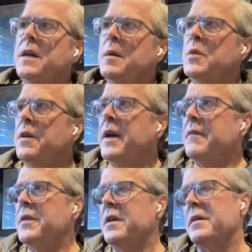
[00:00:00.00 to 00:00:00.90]
Um, you
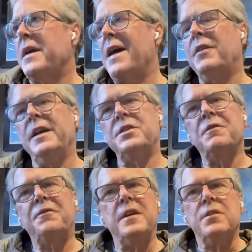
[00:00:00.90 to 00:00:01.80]
have the
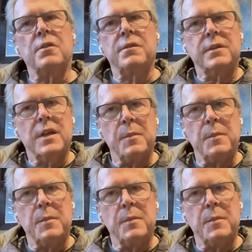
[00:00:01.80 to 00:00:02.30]
avalanche of fentanyl